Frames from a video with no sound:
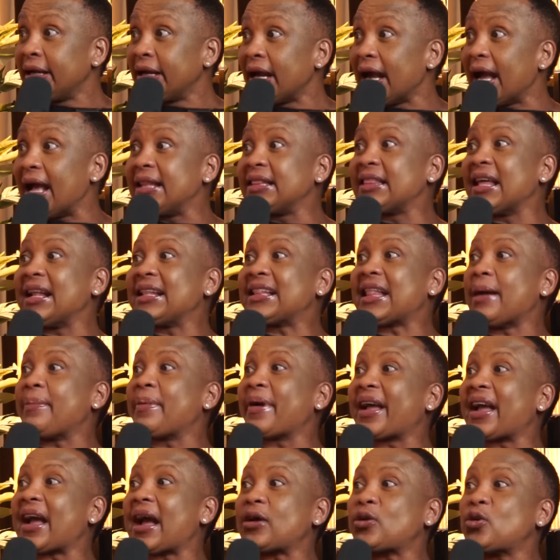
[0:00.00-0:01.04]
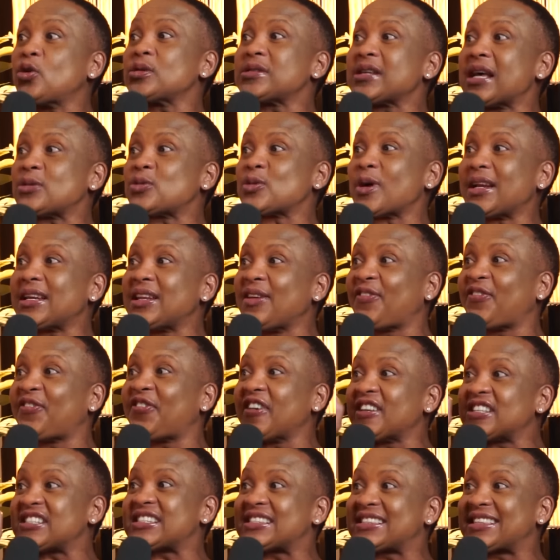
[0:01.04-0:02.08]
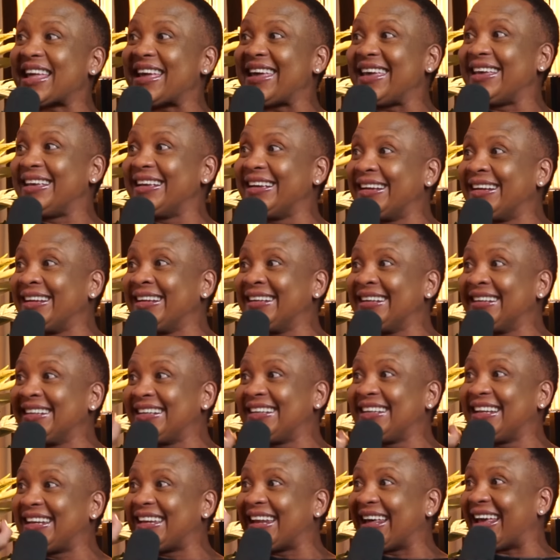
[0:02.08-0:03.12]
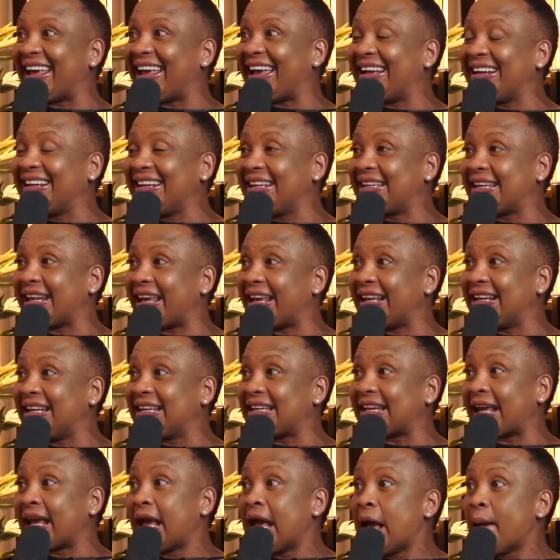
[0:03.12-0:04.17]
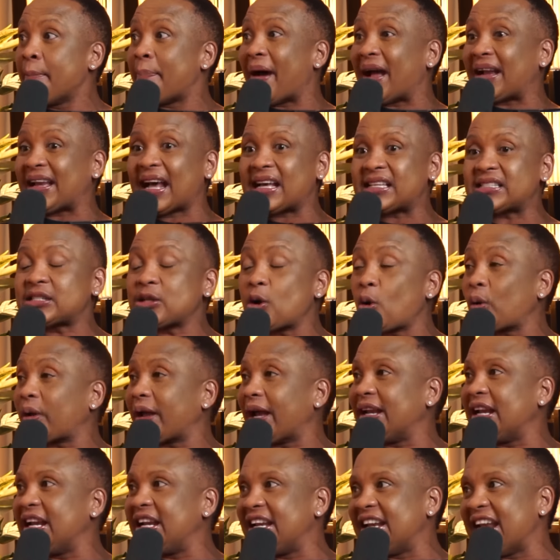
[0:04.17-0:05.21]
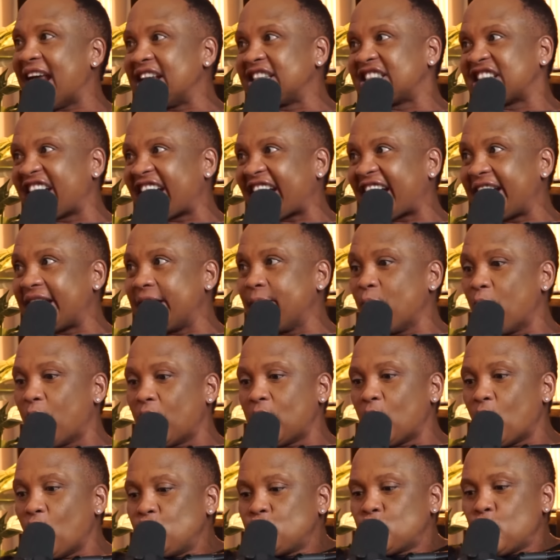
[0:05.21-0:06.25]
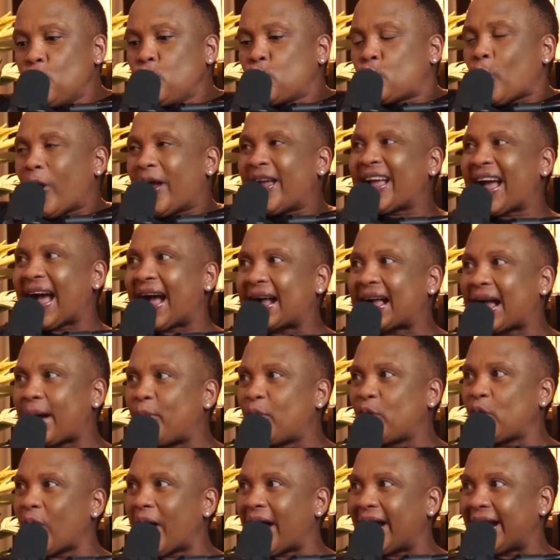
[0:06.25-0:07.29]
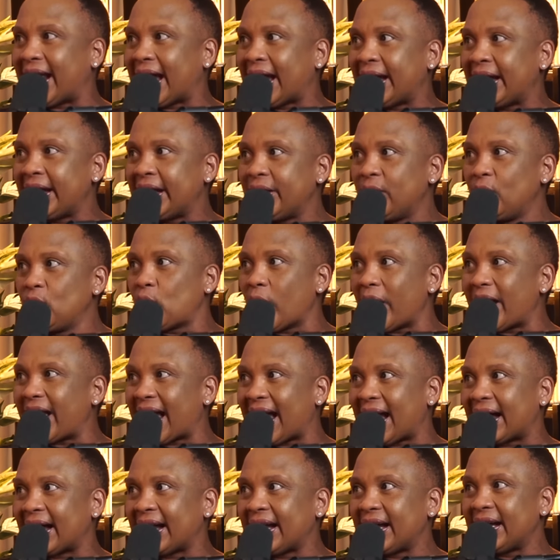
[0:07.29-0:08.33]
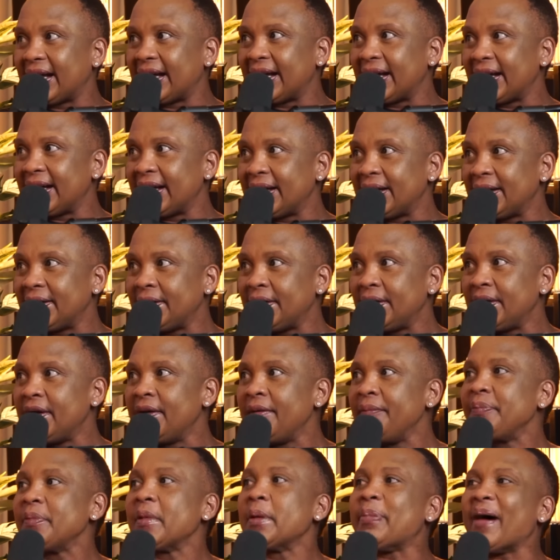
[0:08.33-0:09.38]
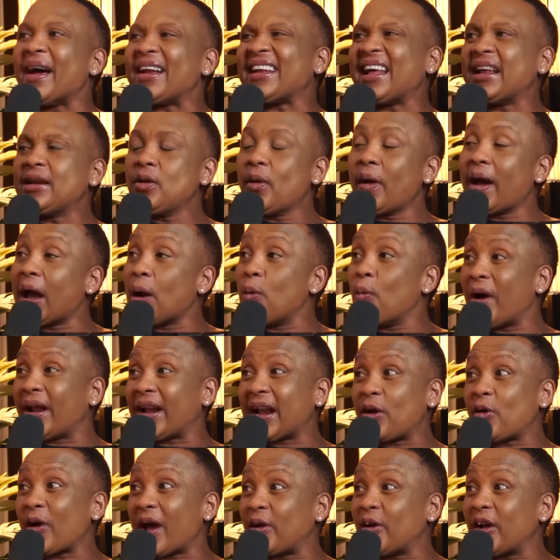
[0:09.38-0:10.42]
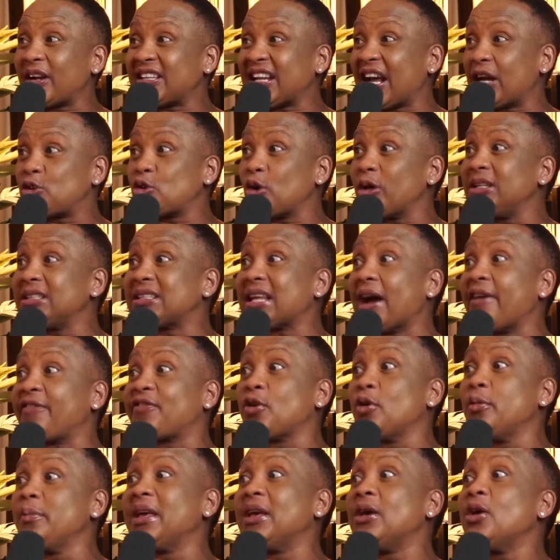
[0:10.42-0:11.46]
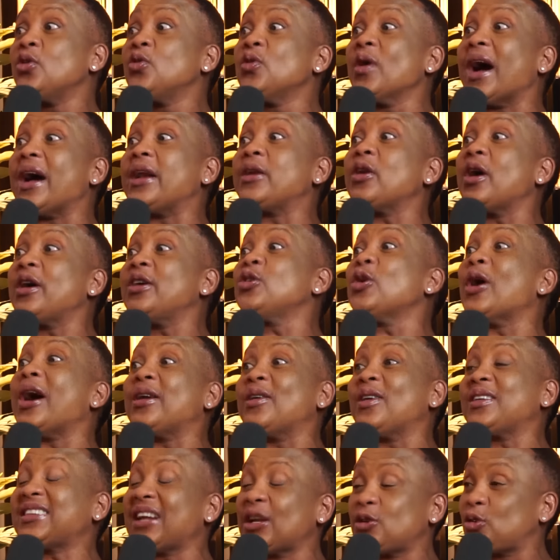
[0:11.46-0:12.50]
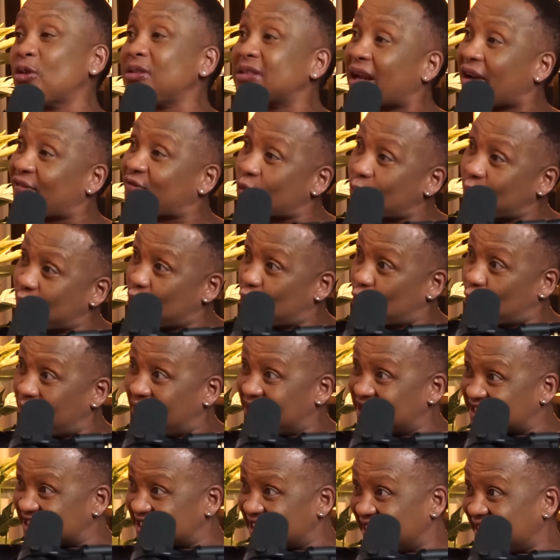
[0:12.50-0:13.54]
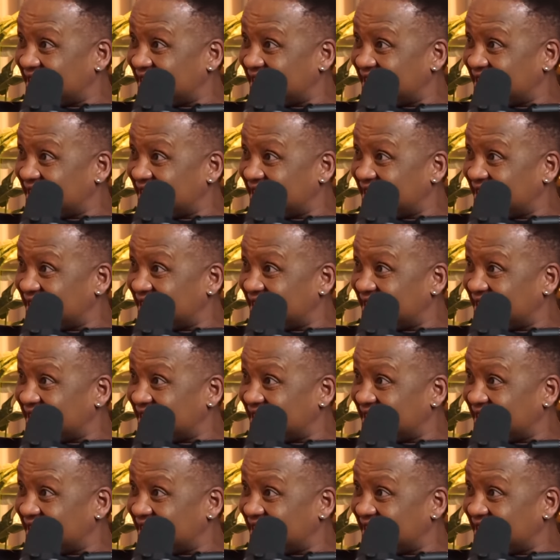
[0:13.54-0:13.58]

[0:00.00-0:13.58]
and then the accused that's why the feasting, leading. But I still can in Nigerian molo ukoira kamonwana. Ukoira. But anyway, when you are not here to interview me, you are not here to interview me. You listen.